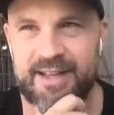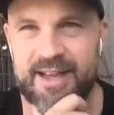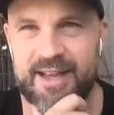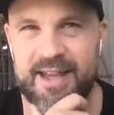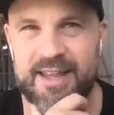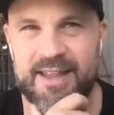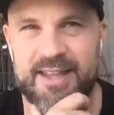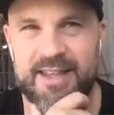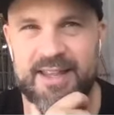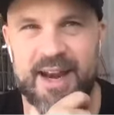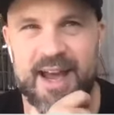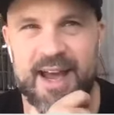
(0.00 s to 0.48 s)

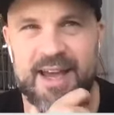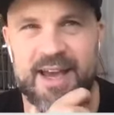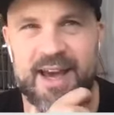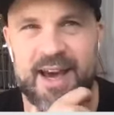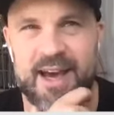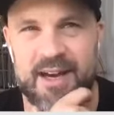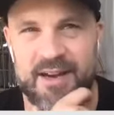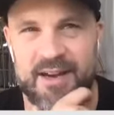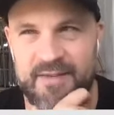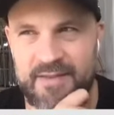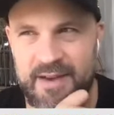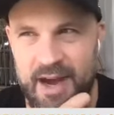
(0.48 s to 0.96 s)
and then I
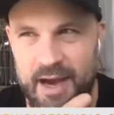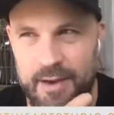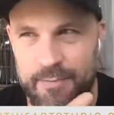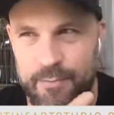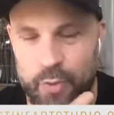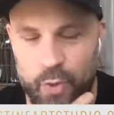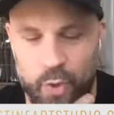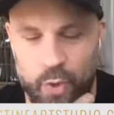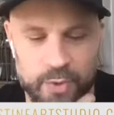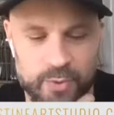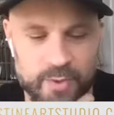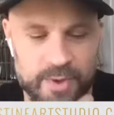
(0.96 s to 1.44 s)
kind of got
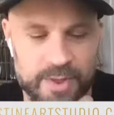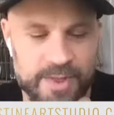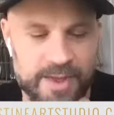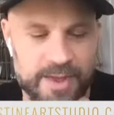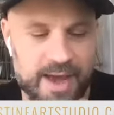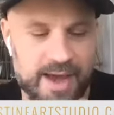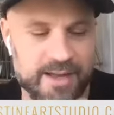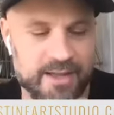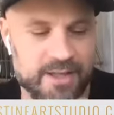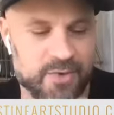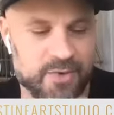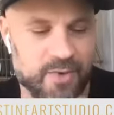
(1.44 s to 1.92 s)
bored with
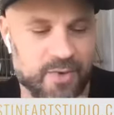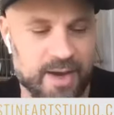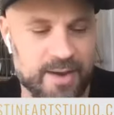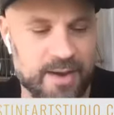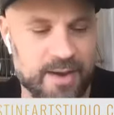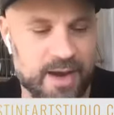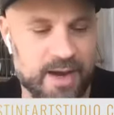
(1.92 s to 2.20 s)
that, so I,